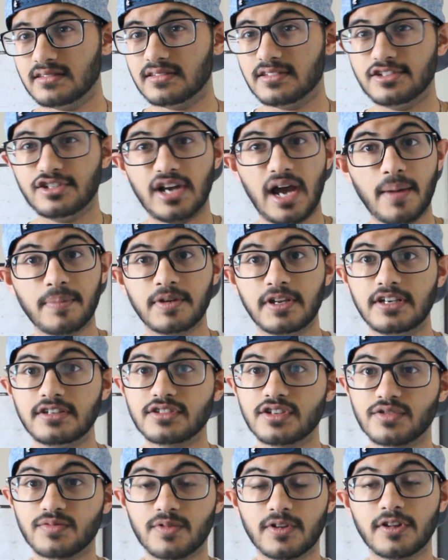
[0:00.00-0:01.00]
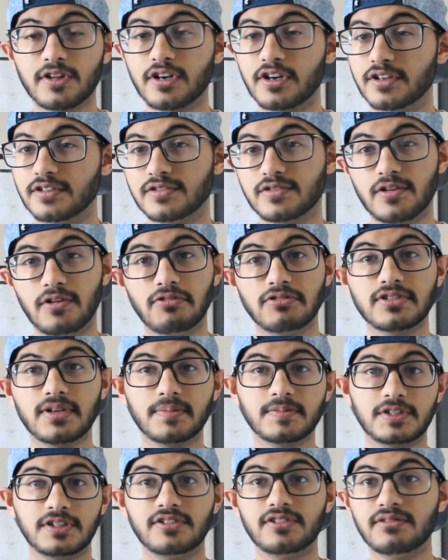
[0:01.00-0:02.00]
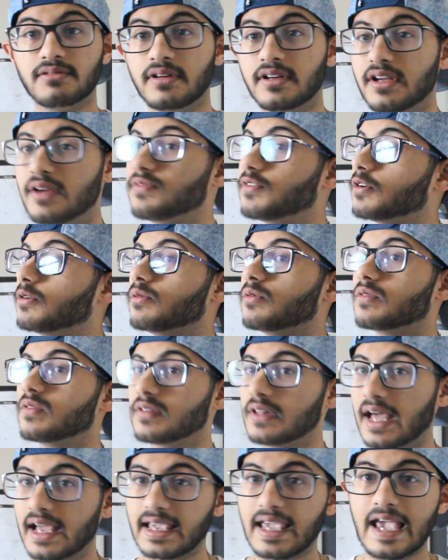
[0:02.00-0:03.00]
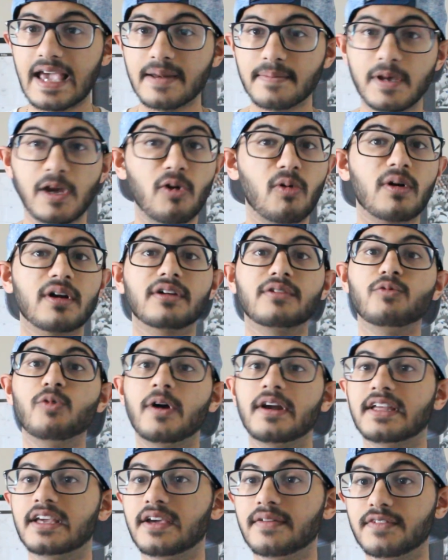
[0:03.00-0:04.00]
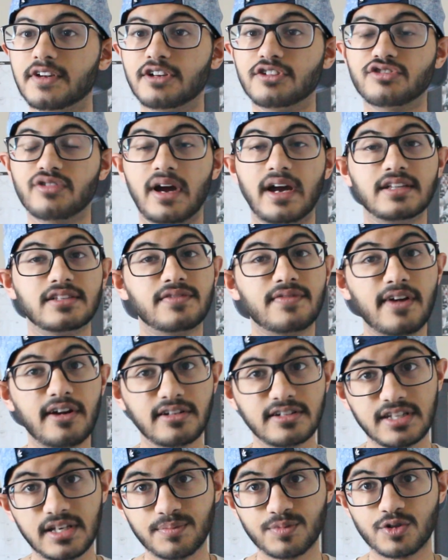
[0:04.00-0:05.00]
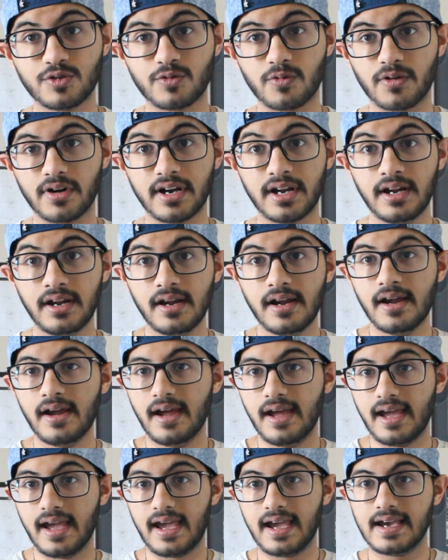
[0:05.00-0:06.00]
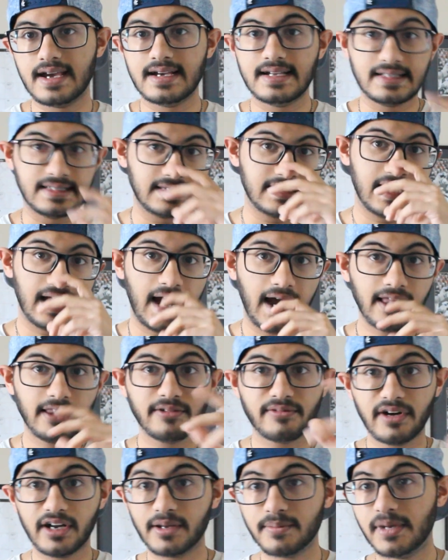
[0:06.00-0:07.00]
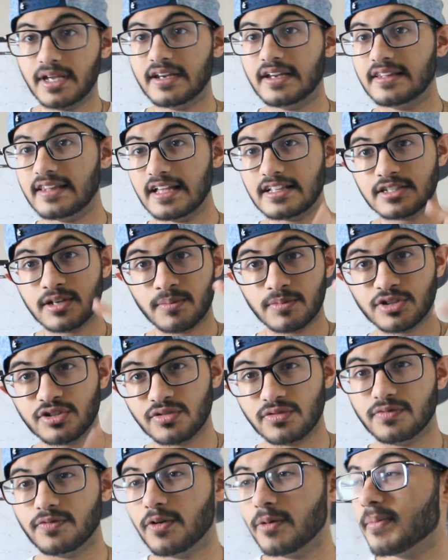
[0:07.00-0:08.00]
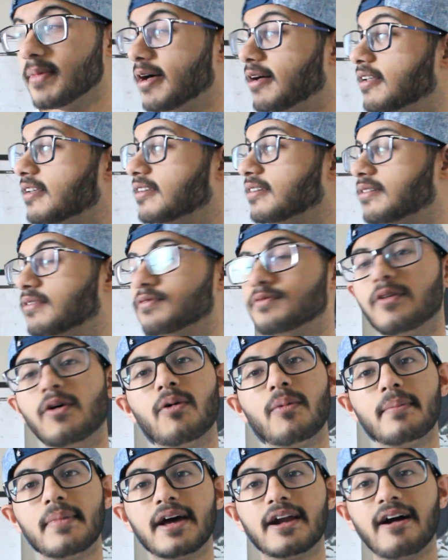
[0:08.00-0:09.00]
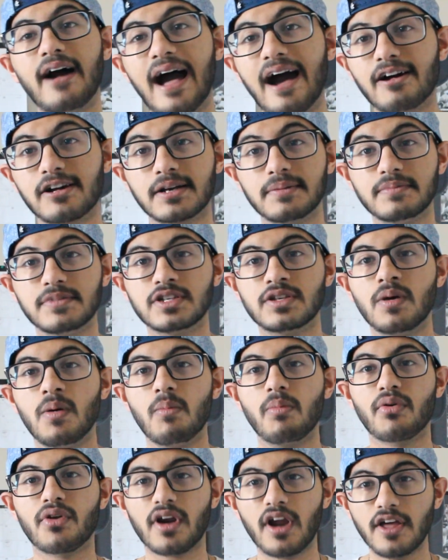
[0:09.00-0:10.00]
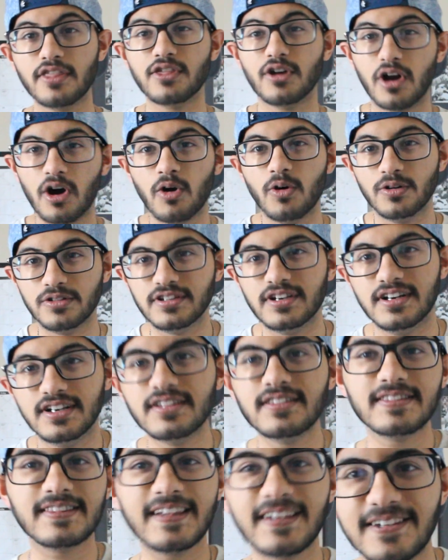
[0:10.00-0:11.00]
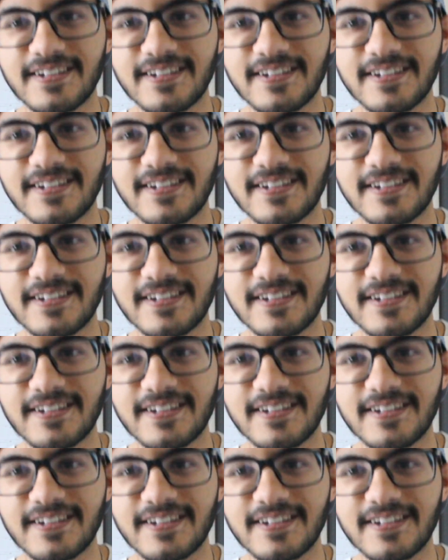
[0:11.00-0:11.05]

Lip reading: the Japanese is really good, so it's up to you. If you like anime or you want to give it a try, it's a very deep story, and highly recommend it. That's number 2, Fullmetal Alchemist Brotherhood. Thank